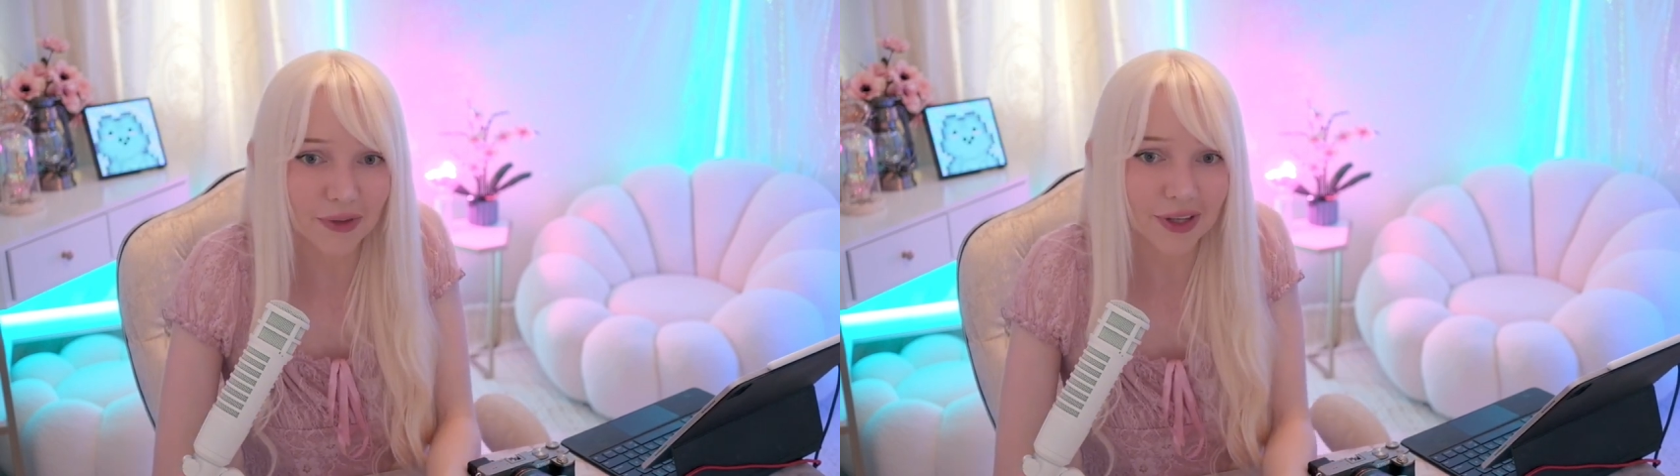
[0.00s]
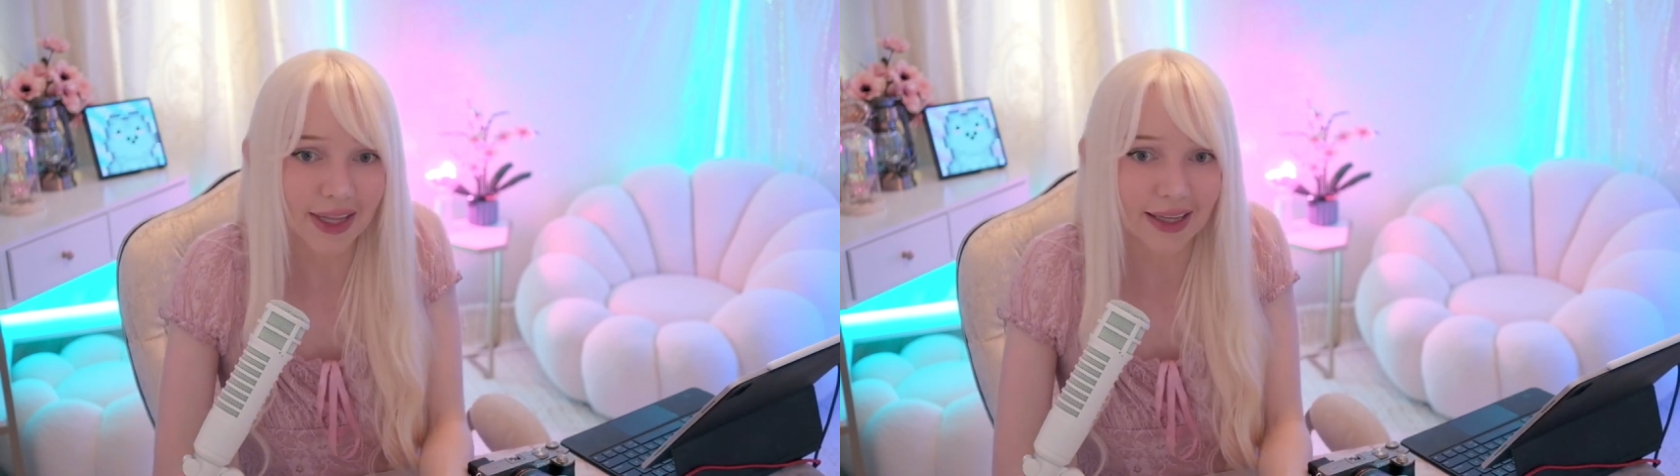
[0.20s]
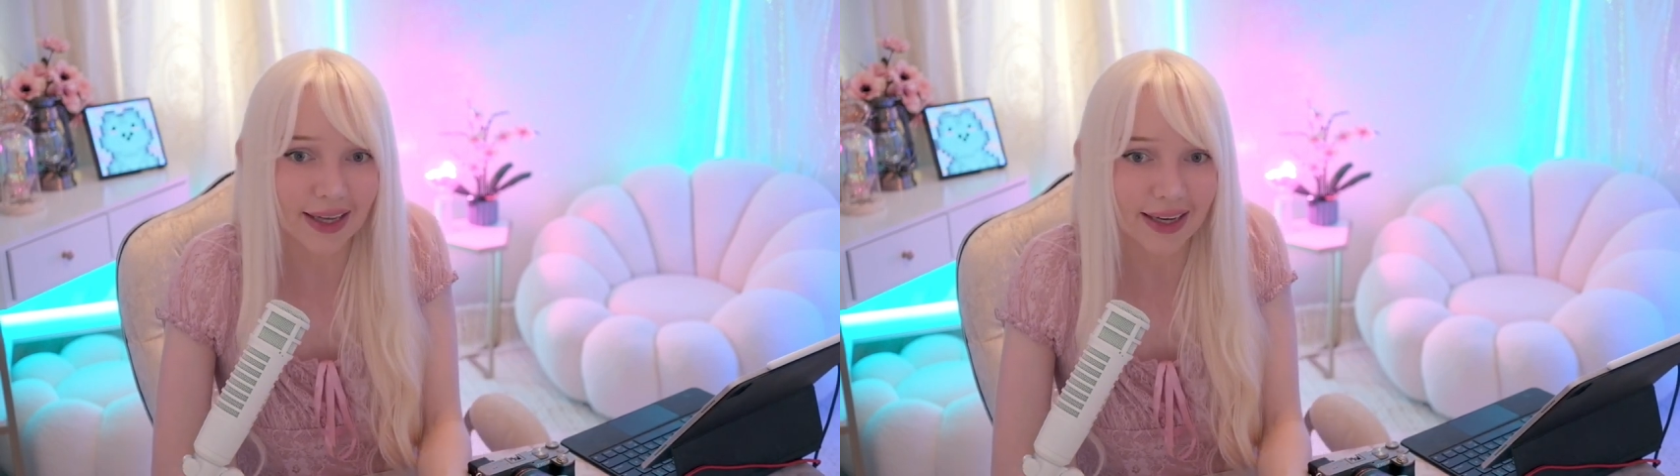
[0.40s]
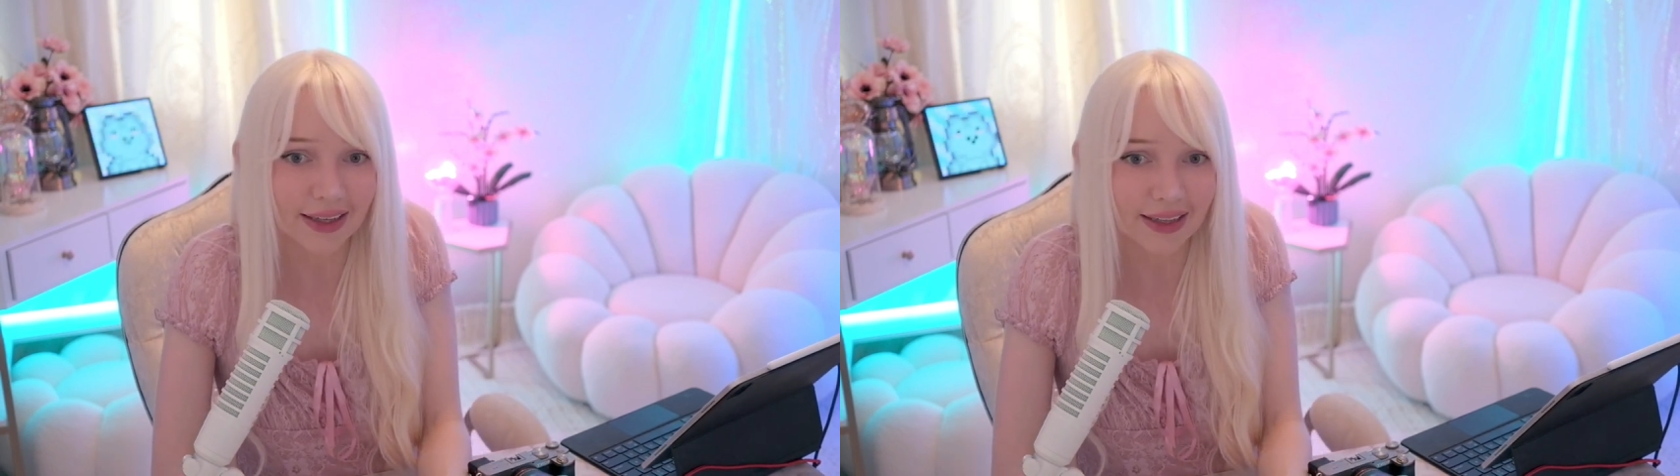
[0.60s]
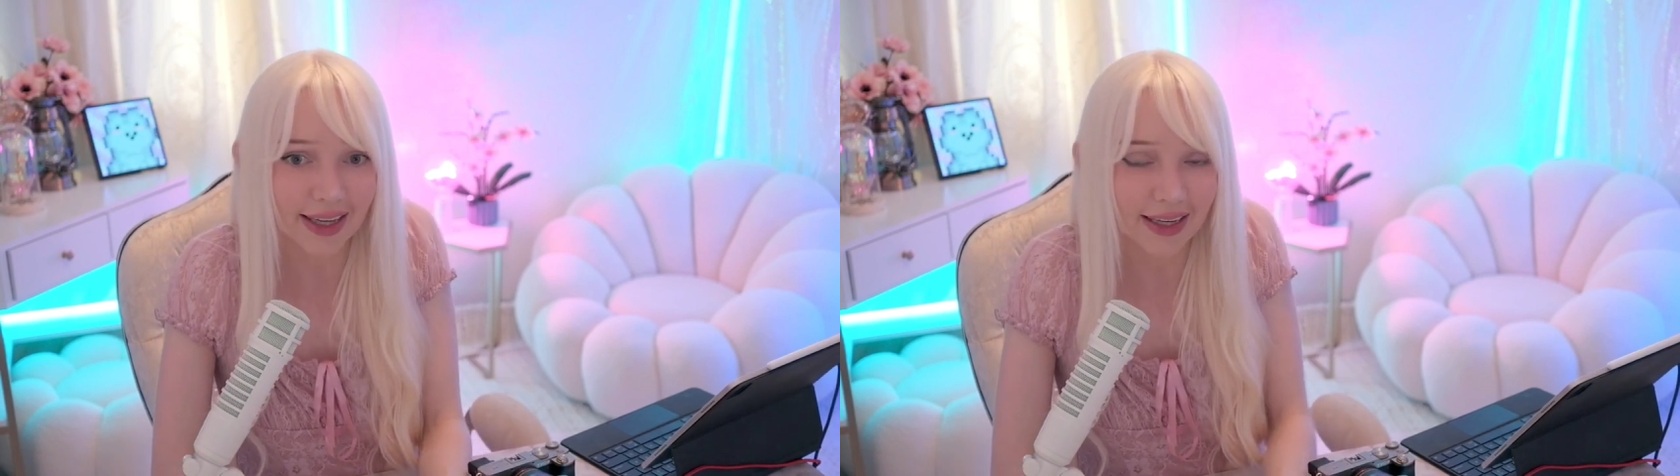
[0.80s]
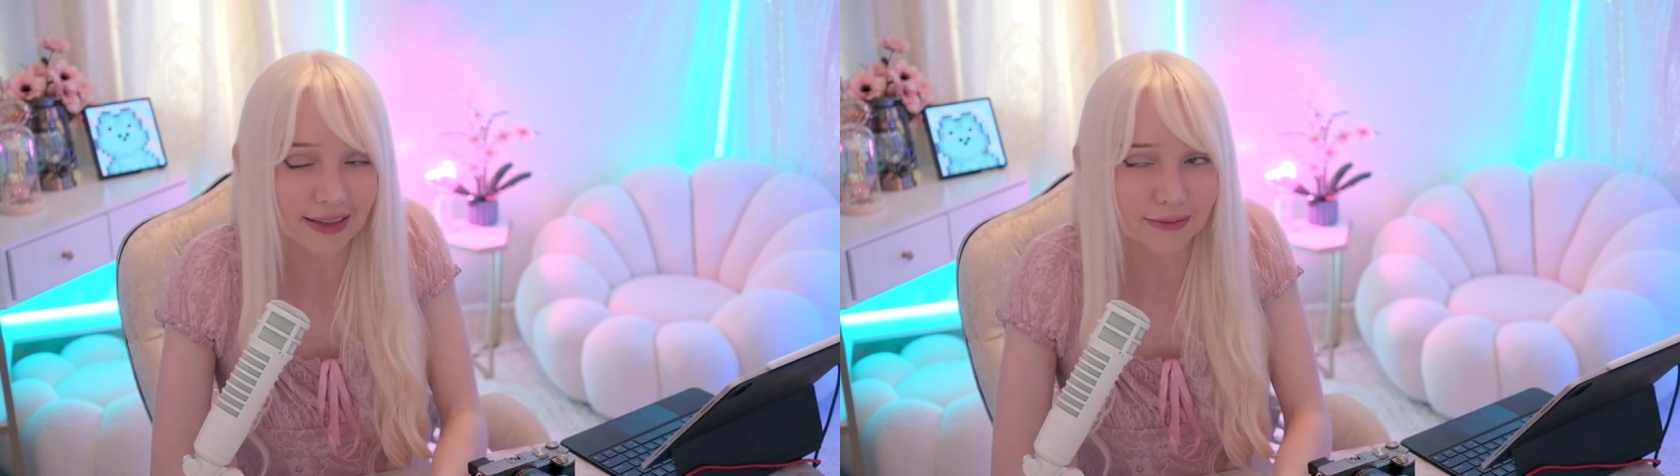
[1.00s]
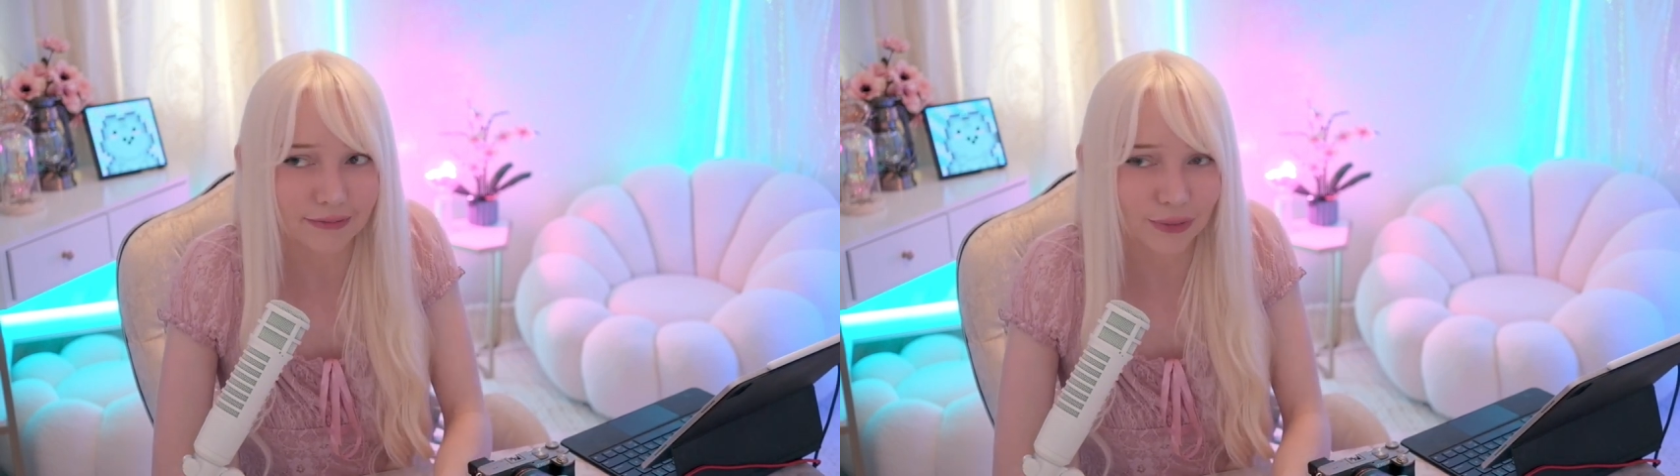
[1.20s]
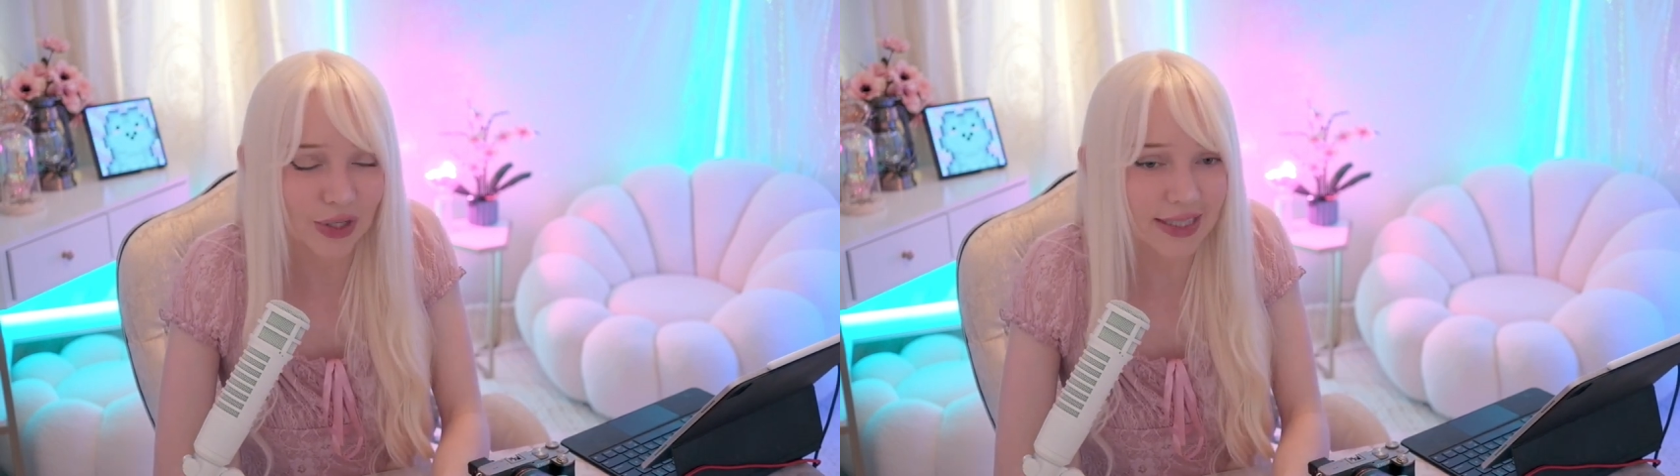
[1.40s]
look like kind of like
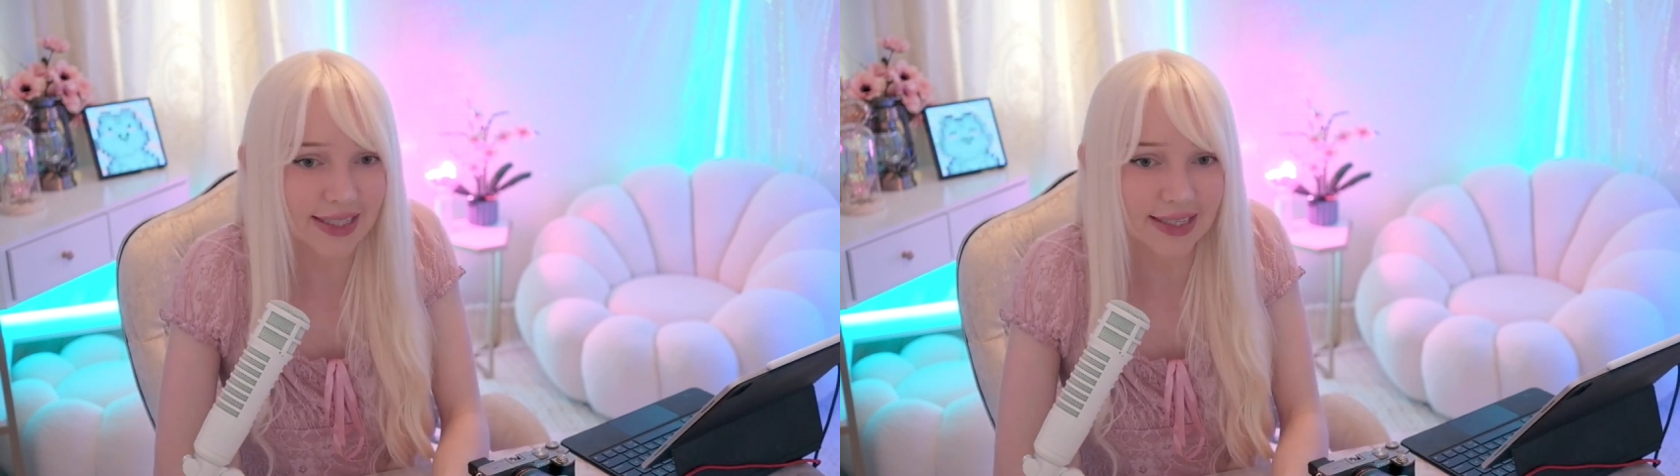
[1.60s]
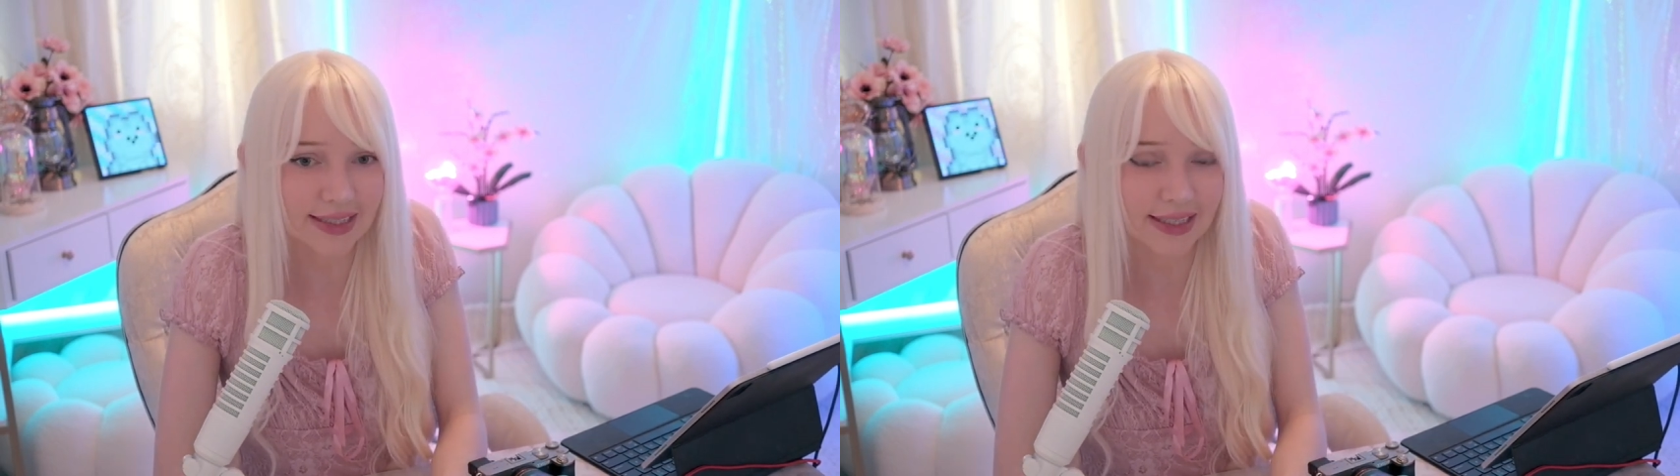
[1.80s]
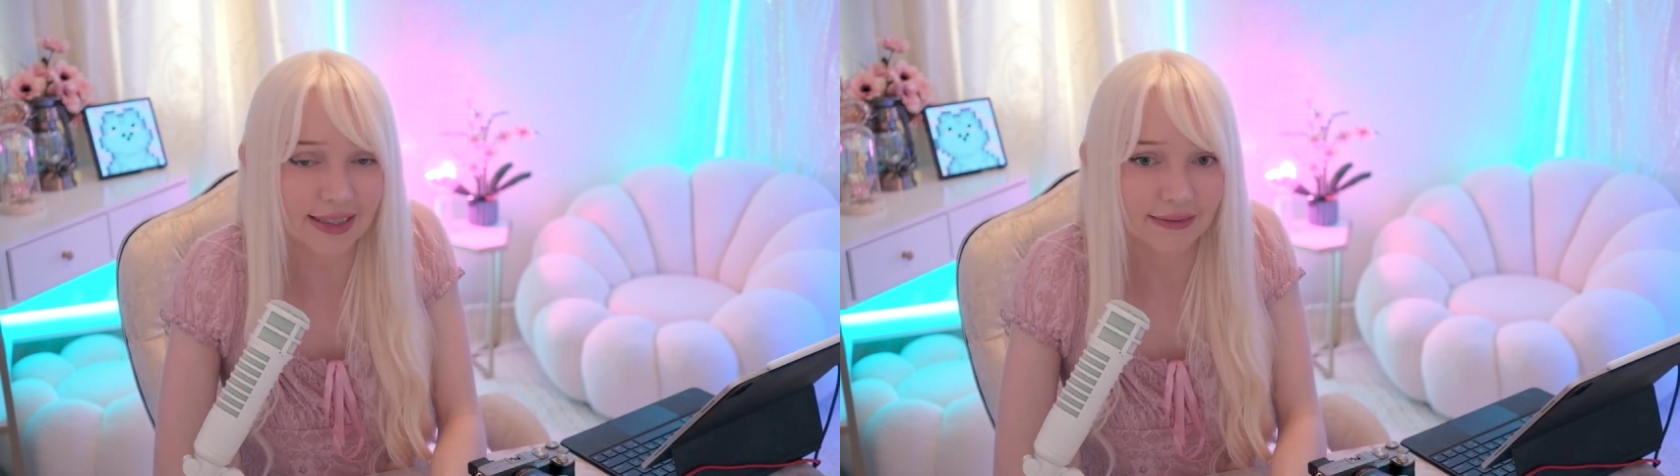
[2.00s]
princessy.